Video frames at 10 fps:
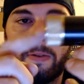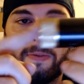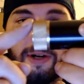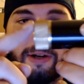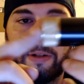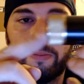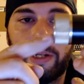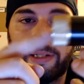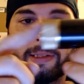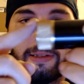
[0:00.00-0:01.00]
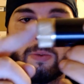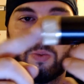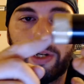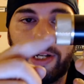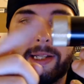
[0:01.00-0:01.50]
firing button.
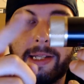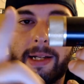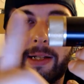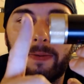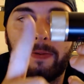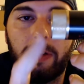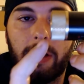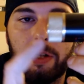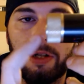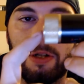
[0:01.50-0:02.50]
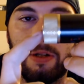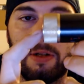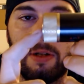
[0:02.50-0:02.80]
When I set it flush,